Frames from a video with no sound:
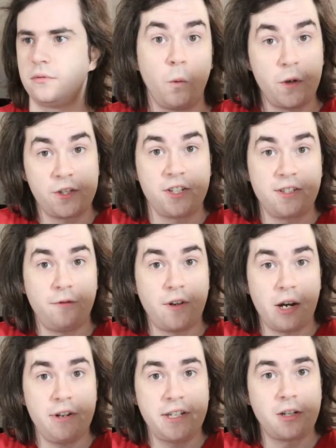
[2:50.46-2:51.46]
Which is a
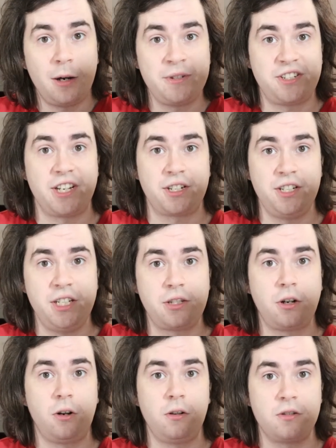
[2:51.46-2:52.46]
very common technique
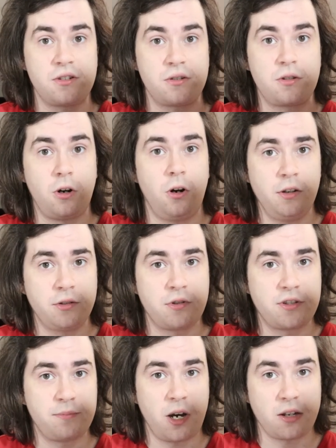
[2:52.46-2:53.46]
called call and
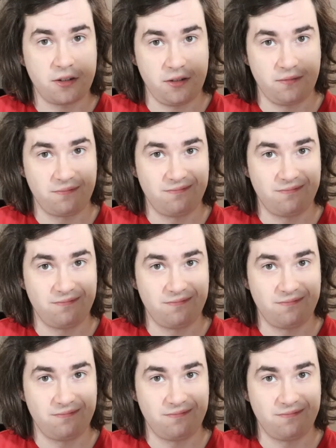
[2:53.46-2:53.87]
response.